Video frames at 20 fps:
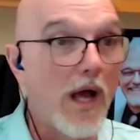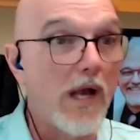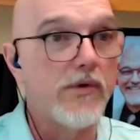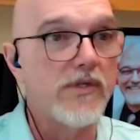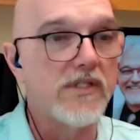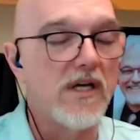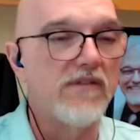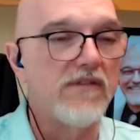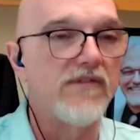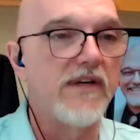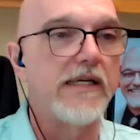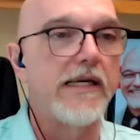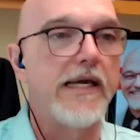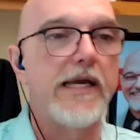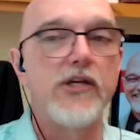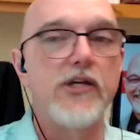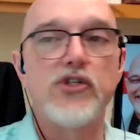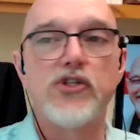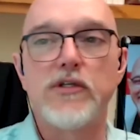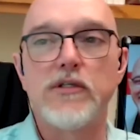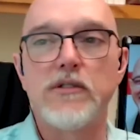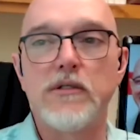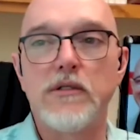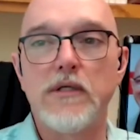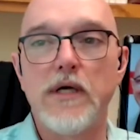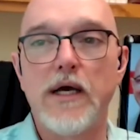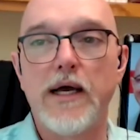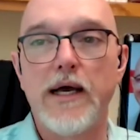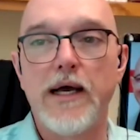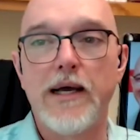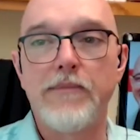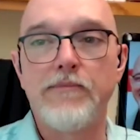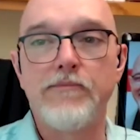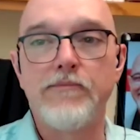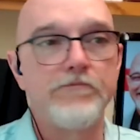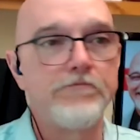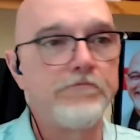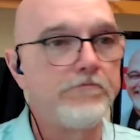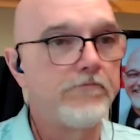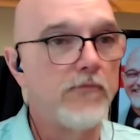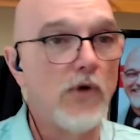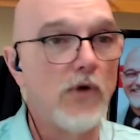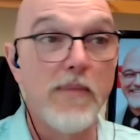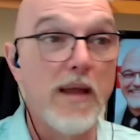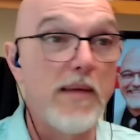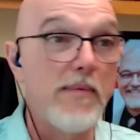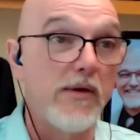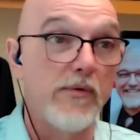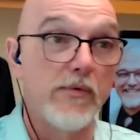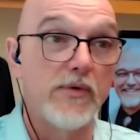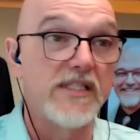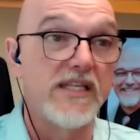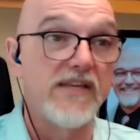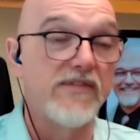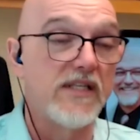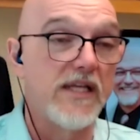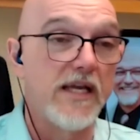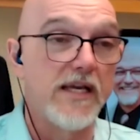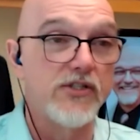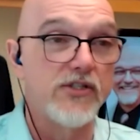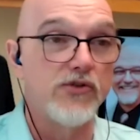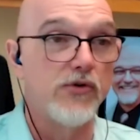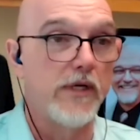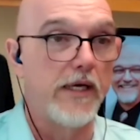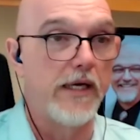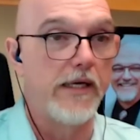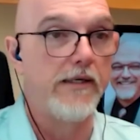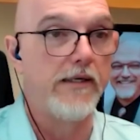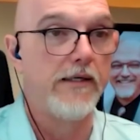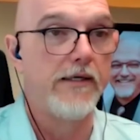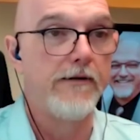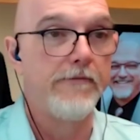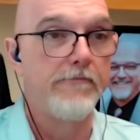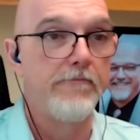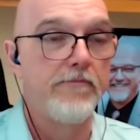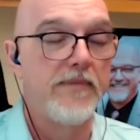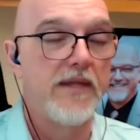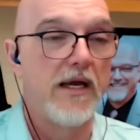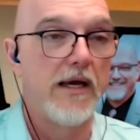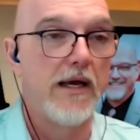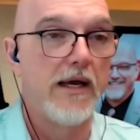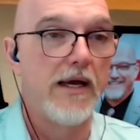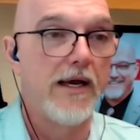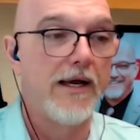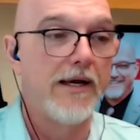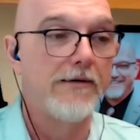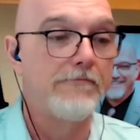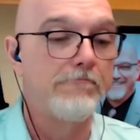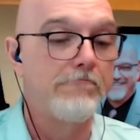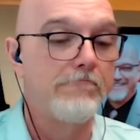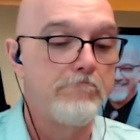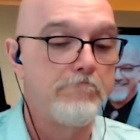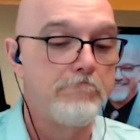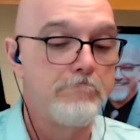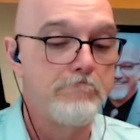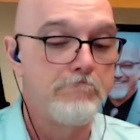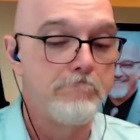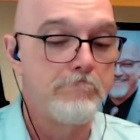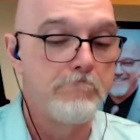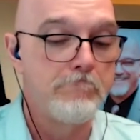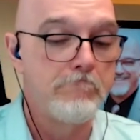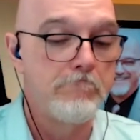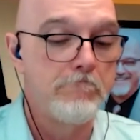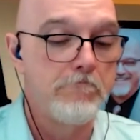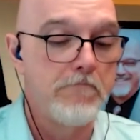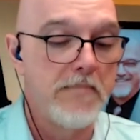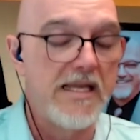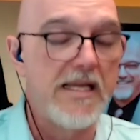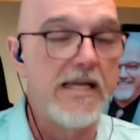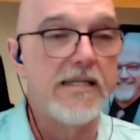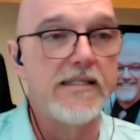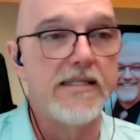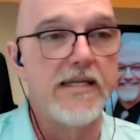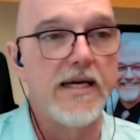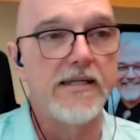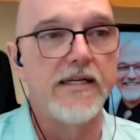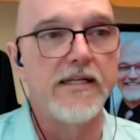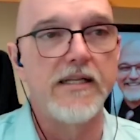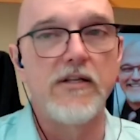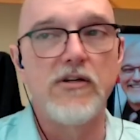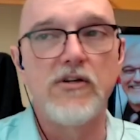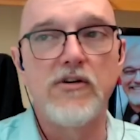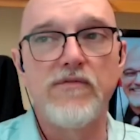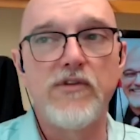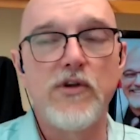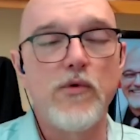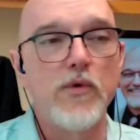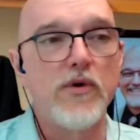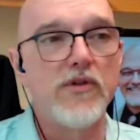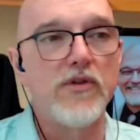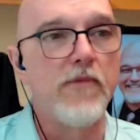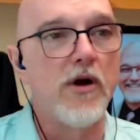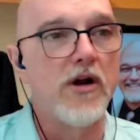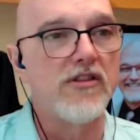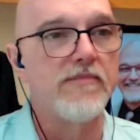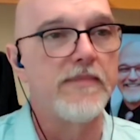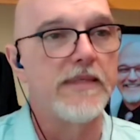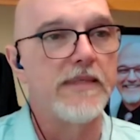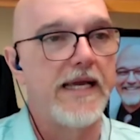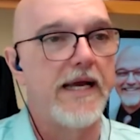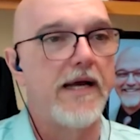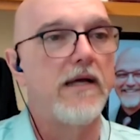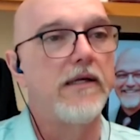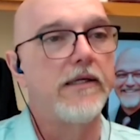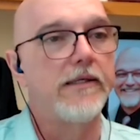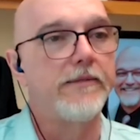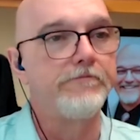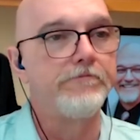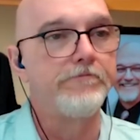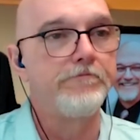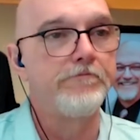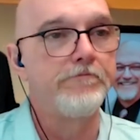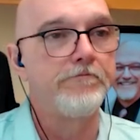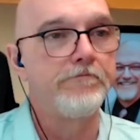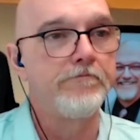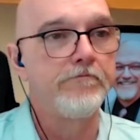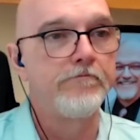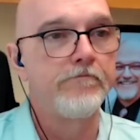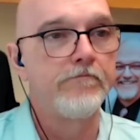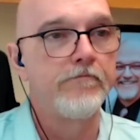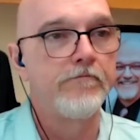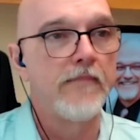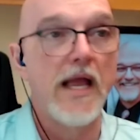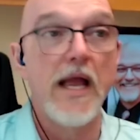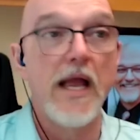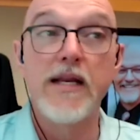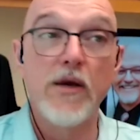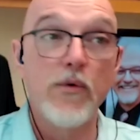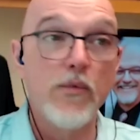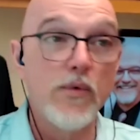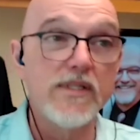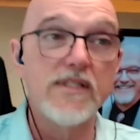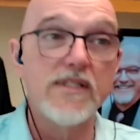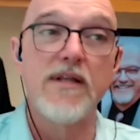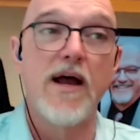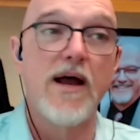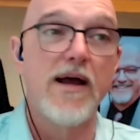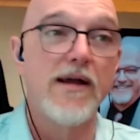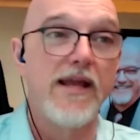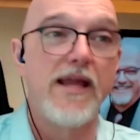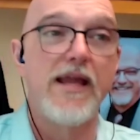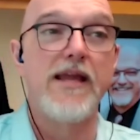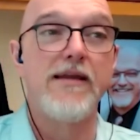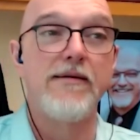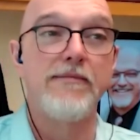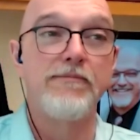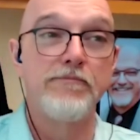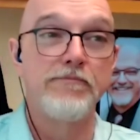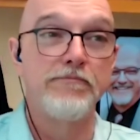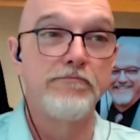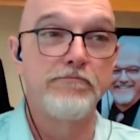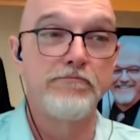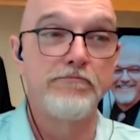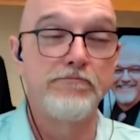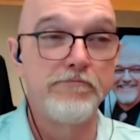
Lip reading: while I was on vacation, or maybe it was even yesterday, he had done an interview with Martha McCallum, and it was not a